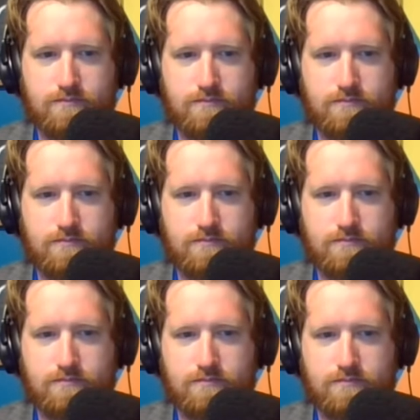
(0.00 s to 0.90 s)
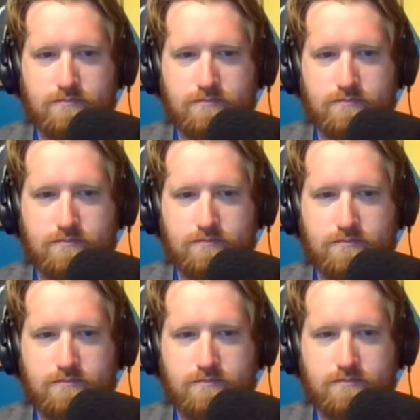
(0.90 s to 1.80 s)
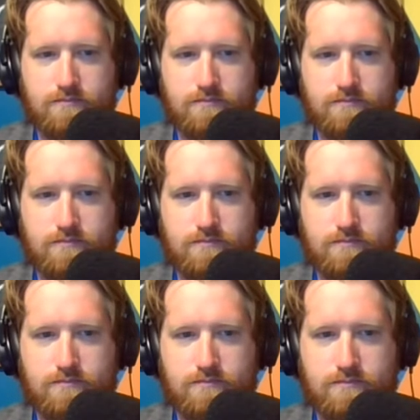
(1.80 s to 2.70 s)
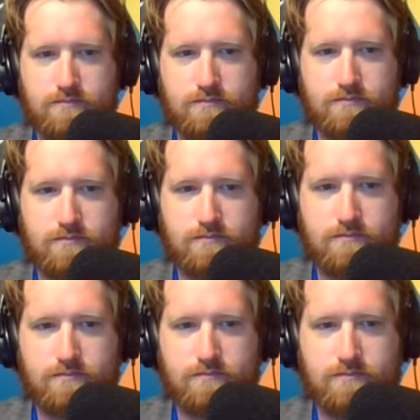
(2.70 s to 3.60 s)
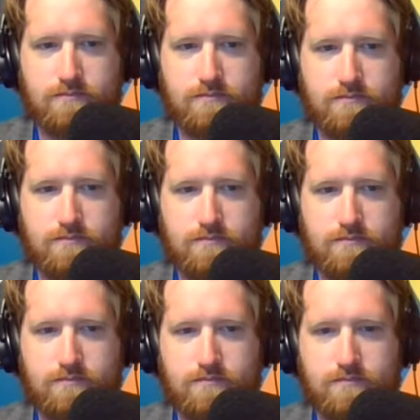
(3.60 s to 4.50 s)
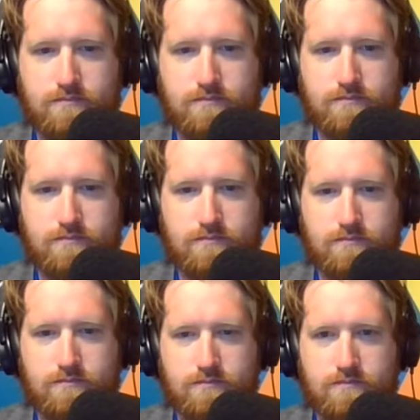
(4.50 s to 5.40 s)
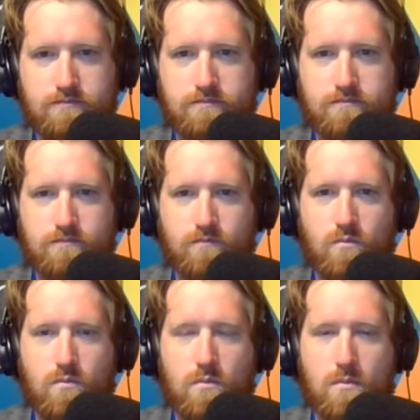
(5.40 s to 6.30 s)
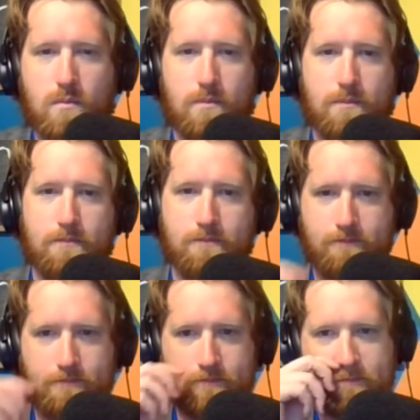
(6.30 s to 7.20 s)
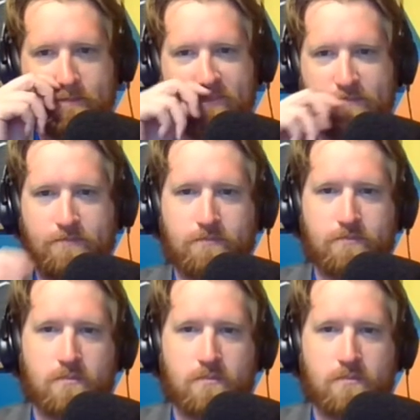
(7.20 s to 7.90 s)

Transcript: [no speech]